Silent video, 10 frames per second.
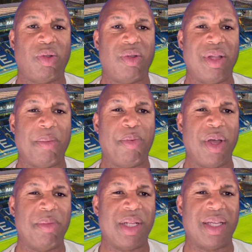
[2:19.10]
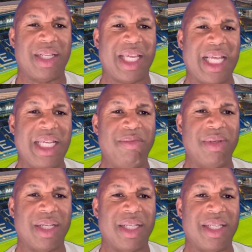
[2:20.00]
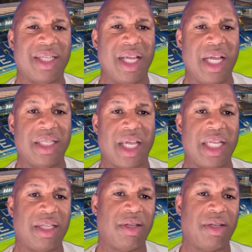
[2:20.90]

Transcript: know, put him into teams and say he's